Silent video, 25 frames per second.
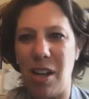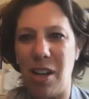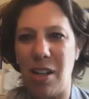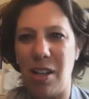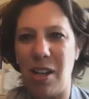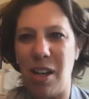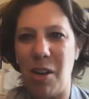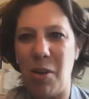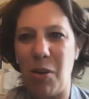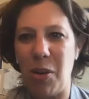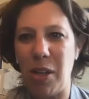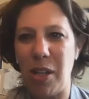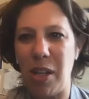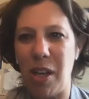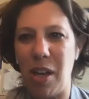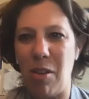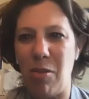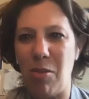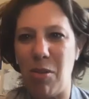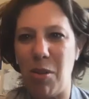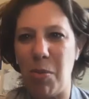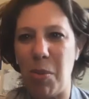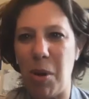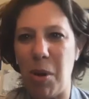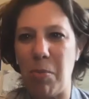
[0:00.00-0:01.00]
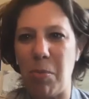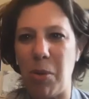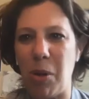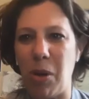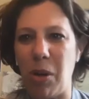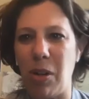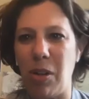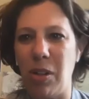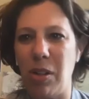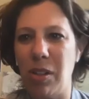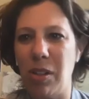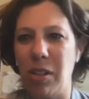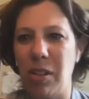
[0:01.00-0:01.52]
Now I can't
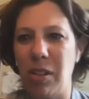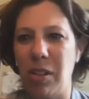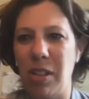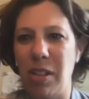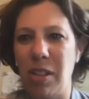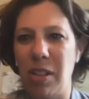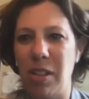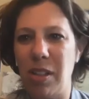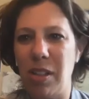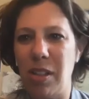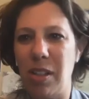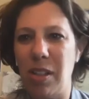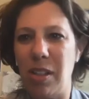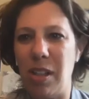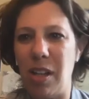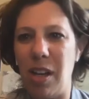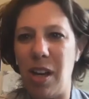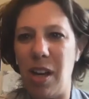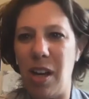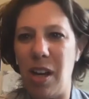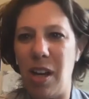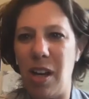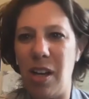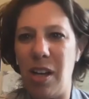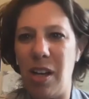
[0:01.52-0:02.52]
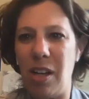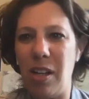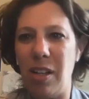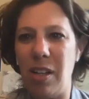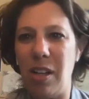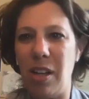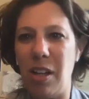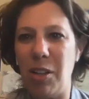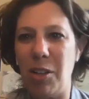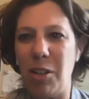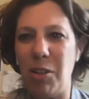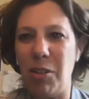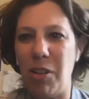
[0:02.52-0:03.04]
remember. Uh,
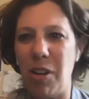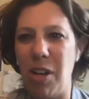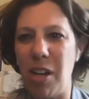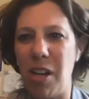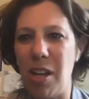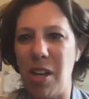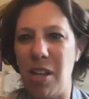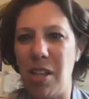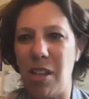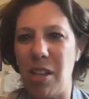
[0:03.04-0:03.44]
Hillary,